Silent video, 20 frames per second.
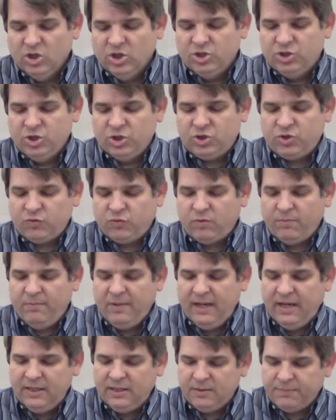Joseph
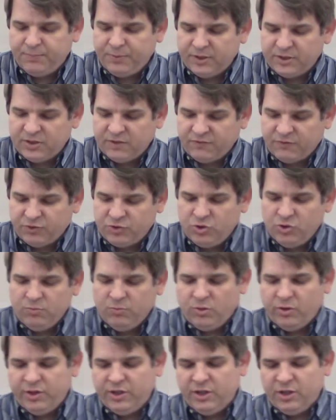remained in prison for two
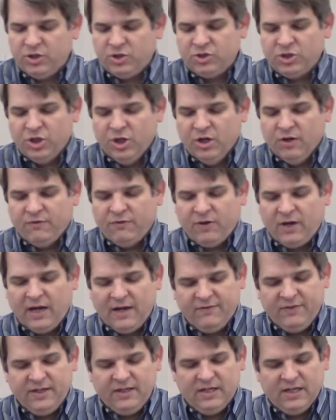more years for
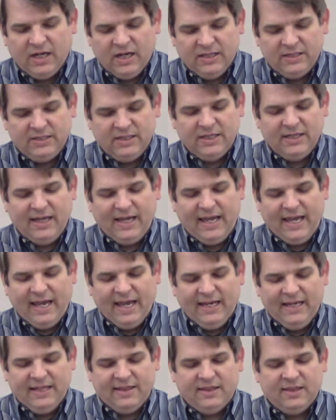having not done
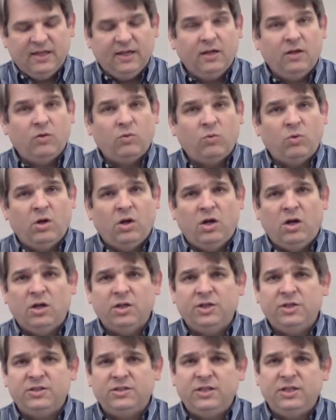anything
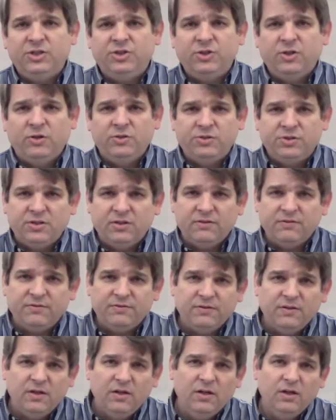wrong. You see, Joseph
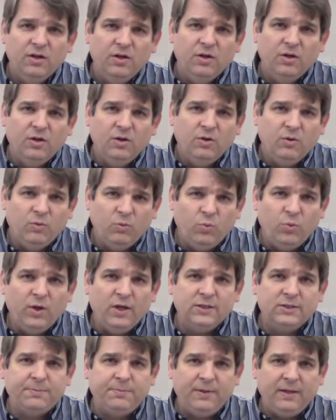
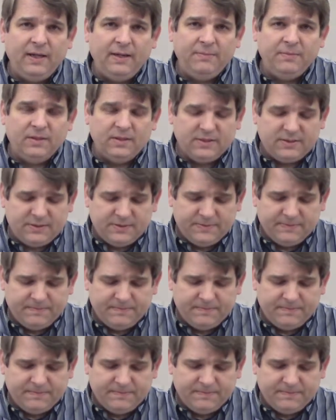was blameless.